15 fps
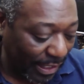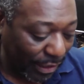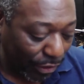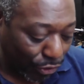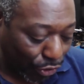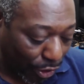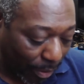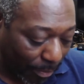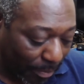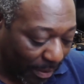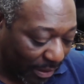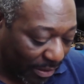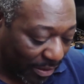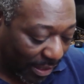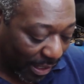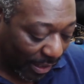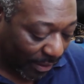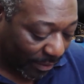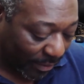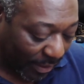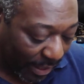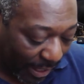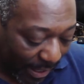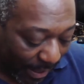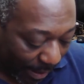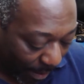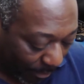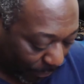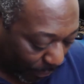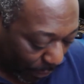job done. If
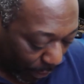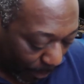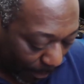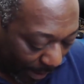we go back